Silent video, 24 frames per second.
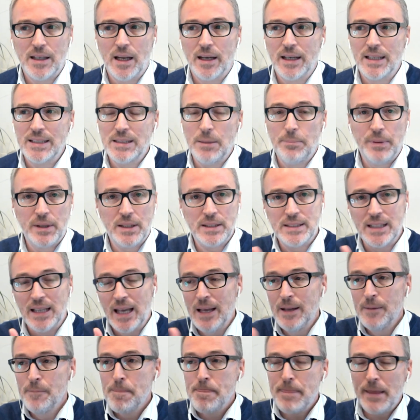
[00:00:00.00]
And I said, because
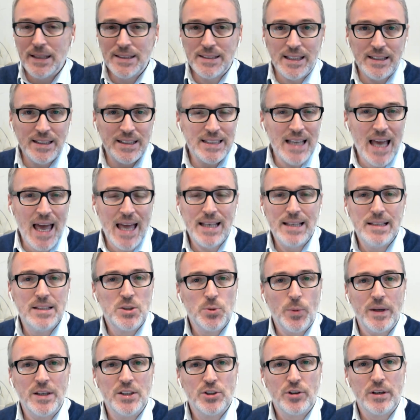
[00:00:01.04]
there's
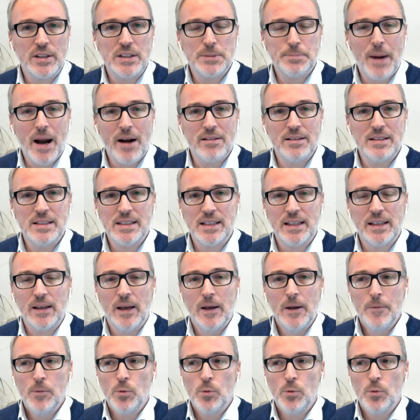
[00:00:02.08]
end-to-end transparency.